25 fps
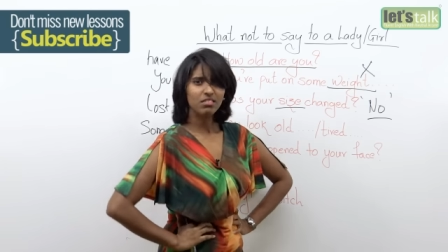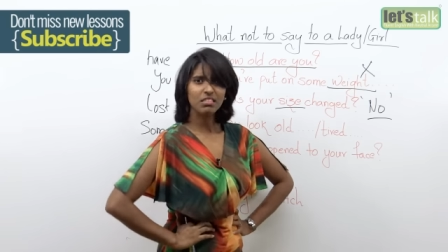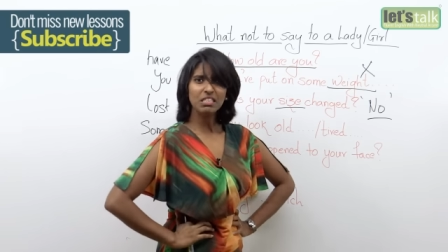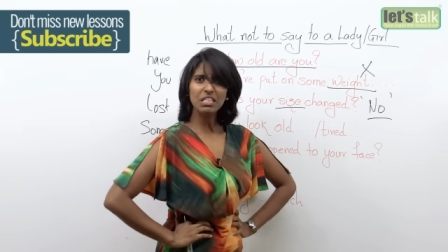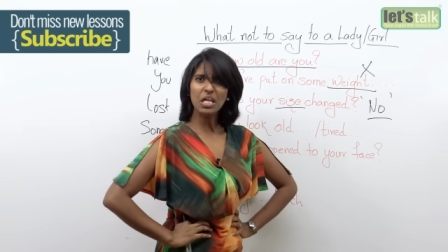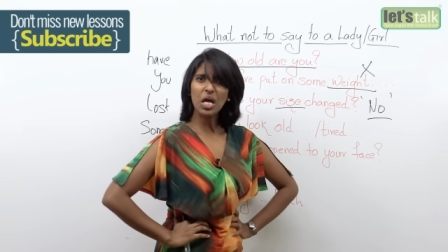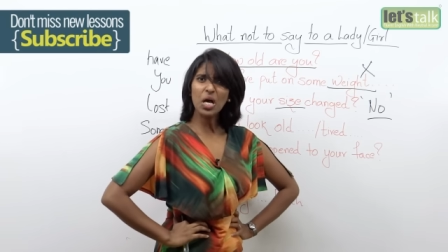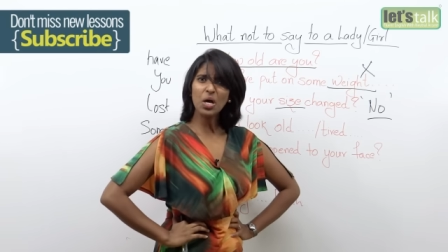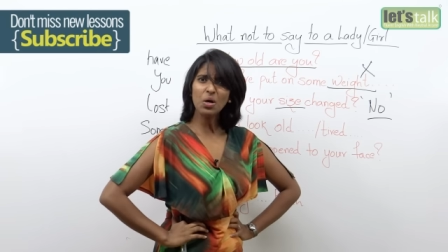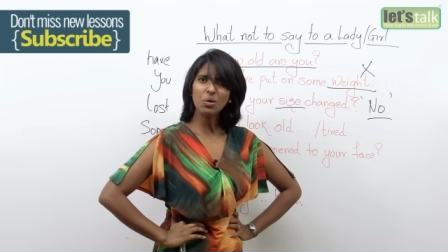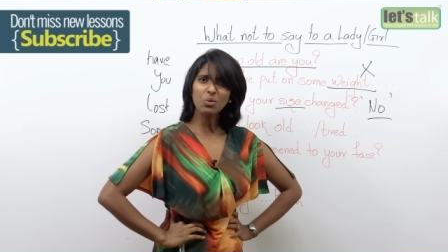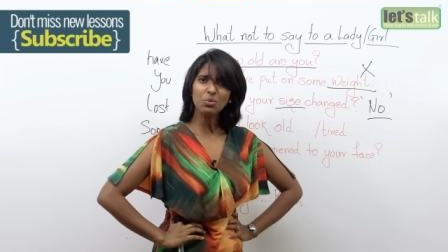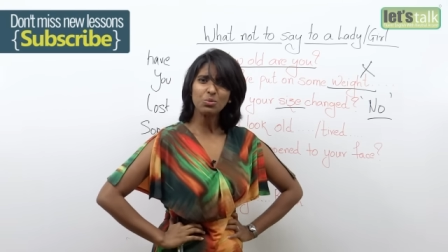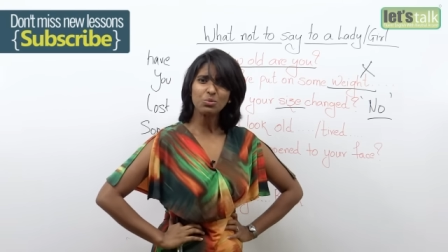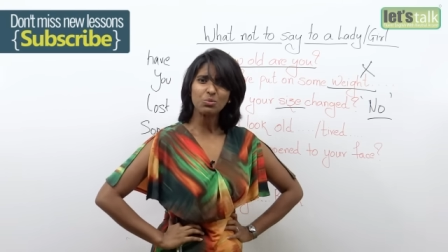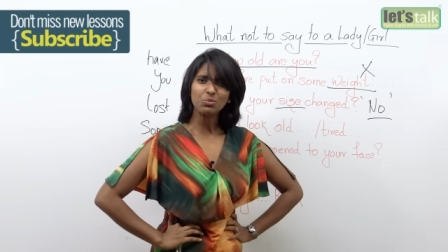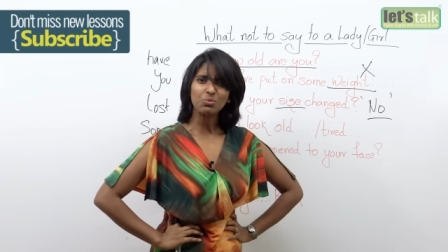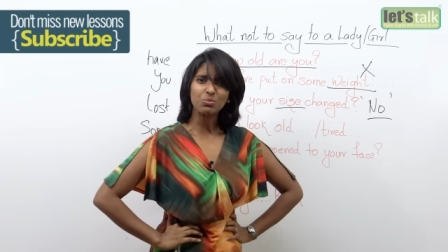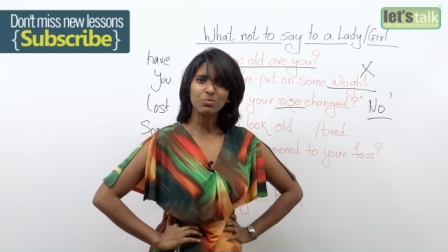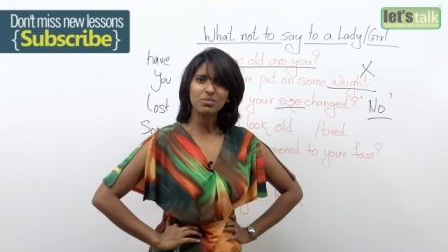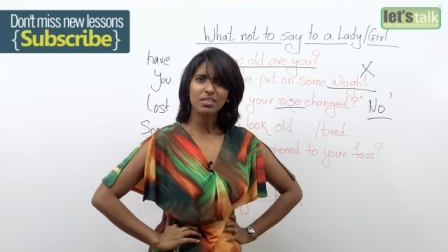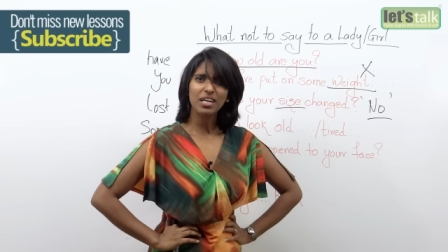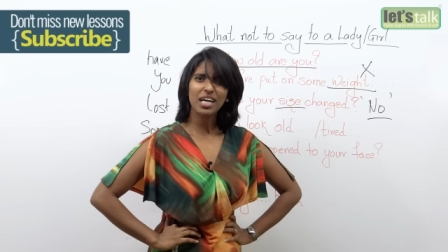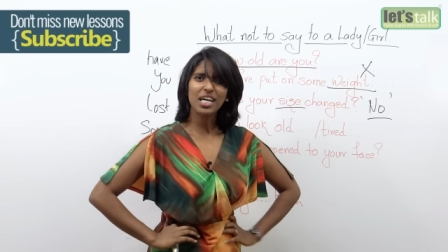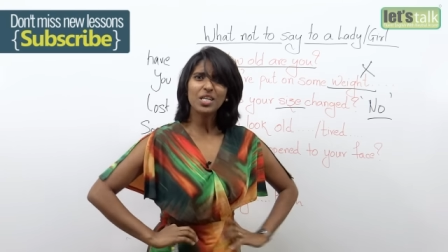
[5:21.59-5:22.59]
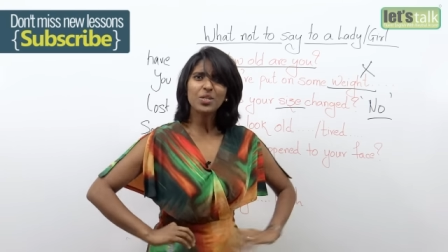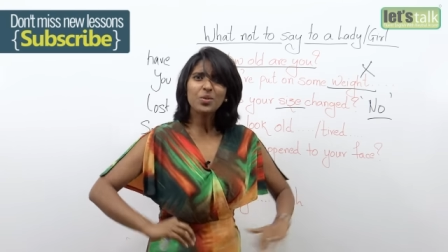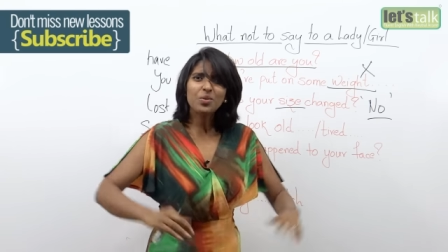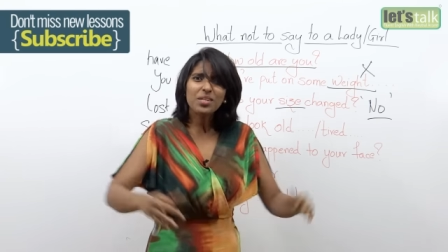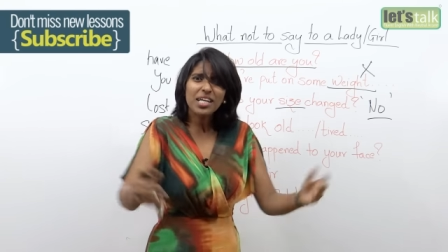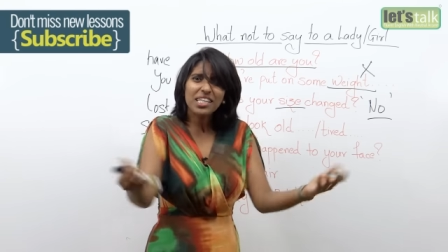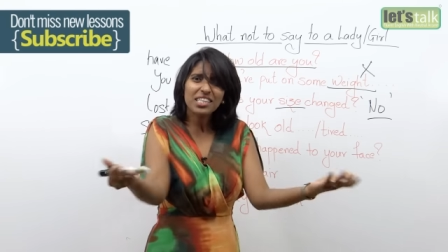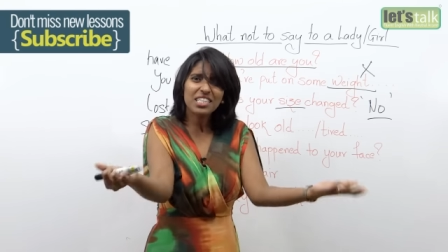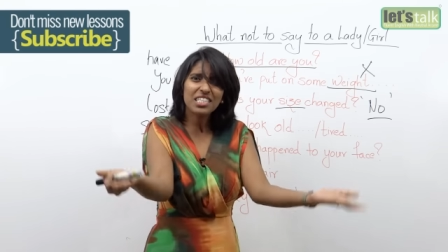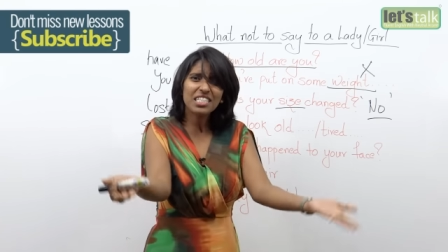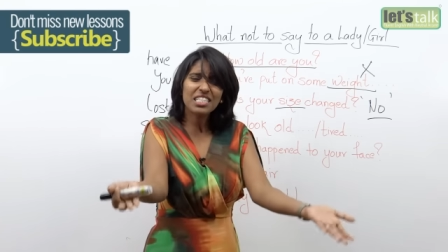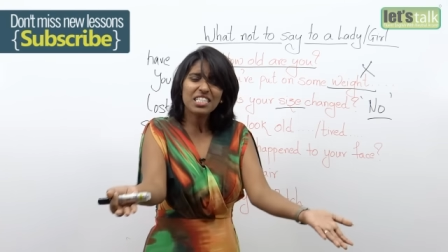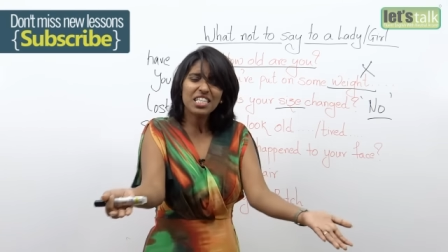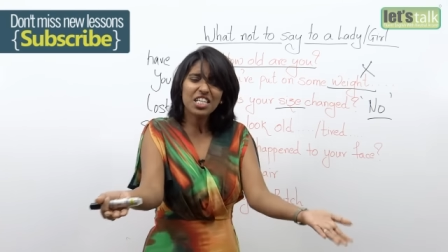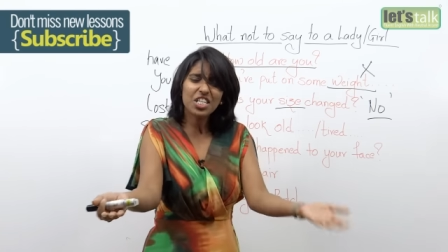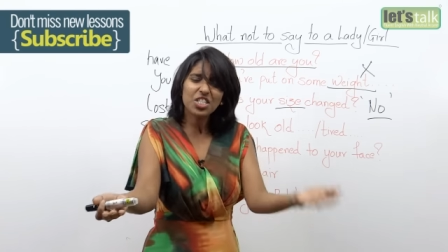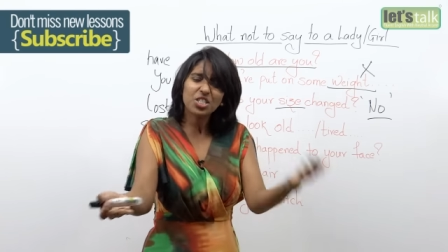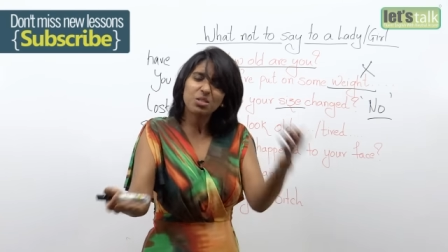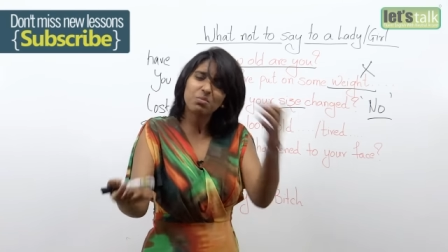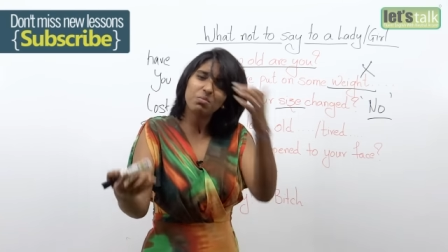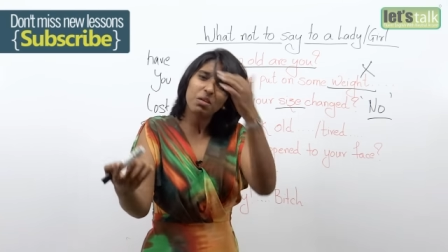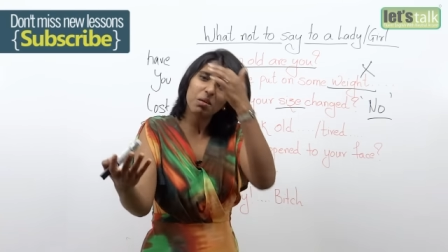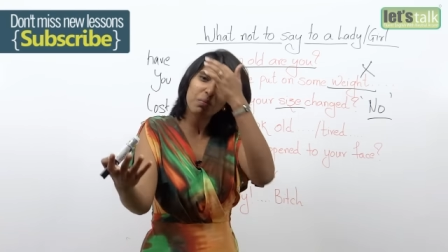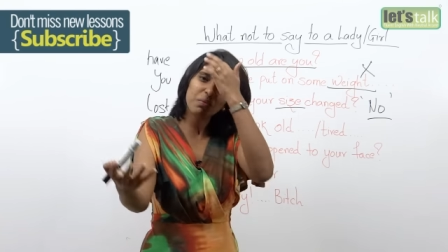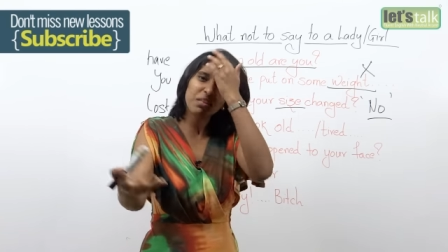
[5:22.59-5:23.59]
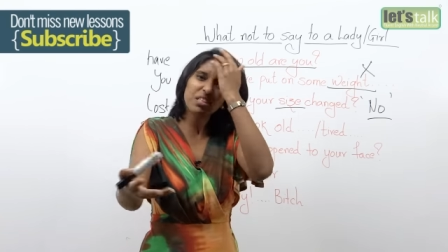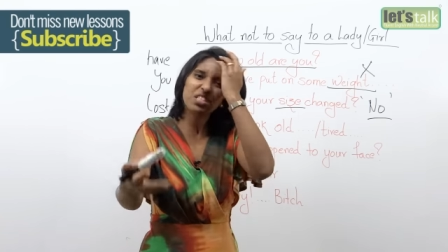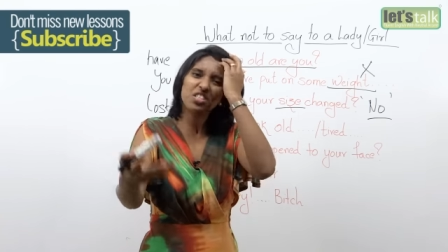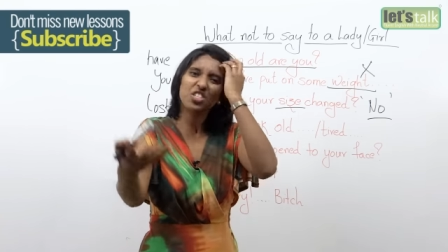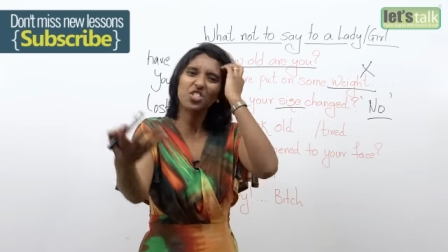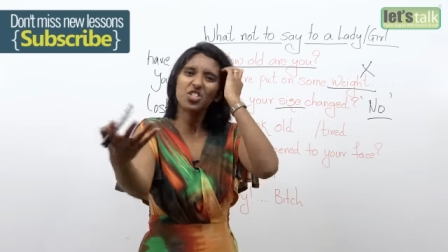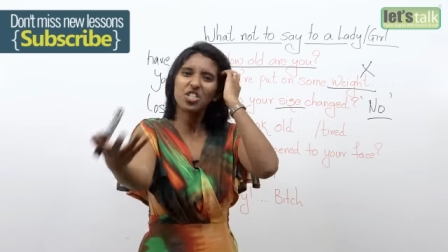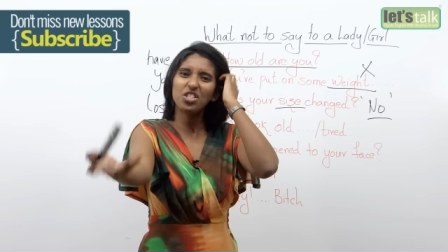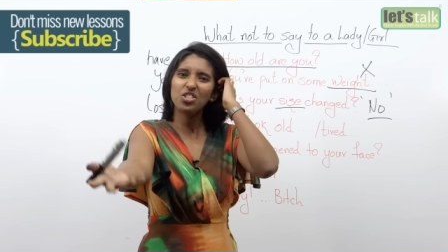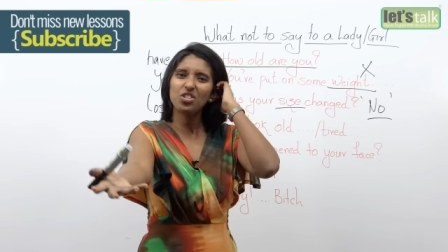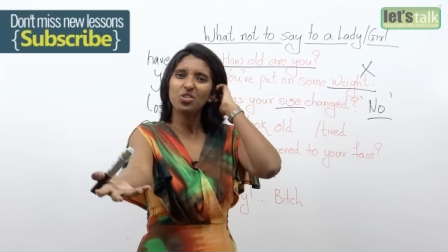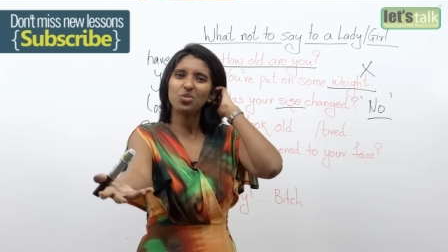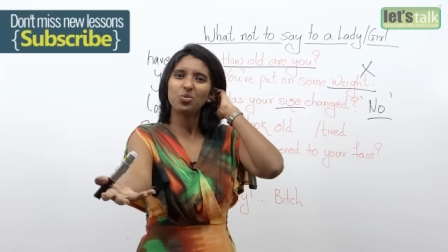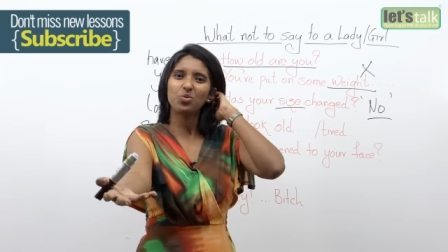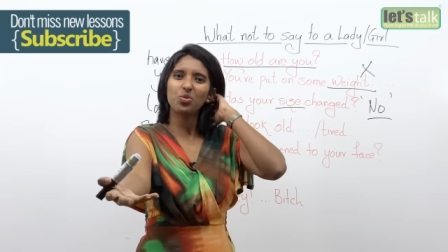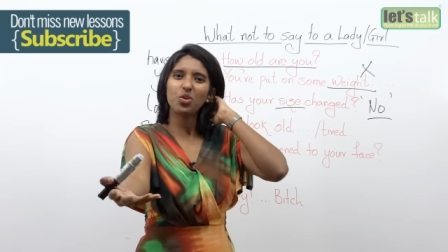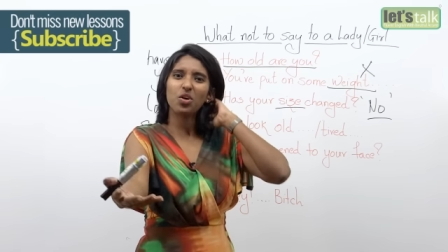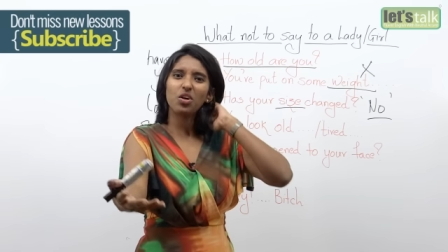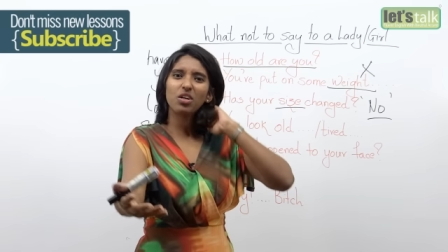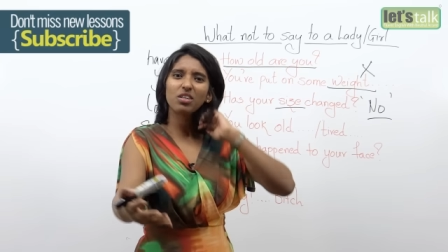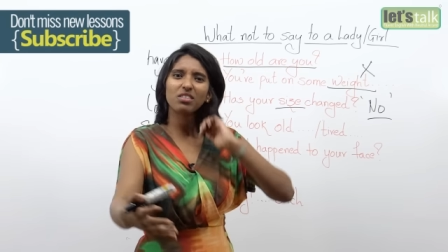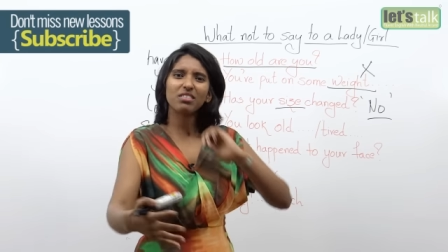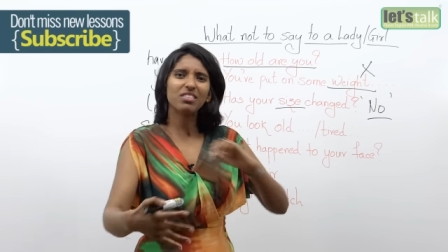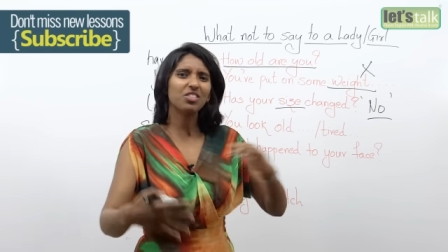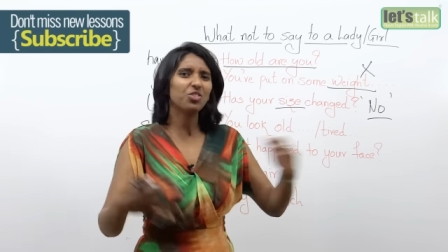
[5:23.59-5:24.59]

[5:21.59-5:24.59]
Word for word: No. I don't like the stitch. Maybe the stitch is wrong.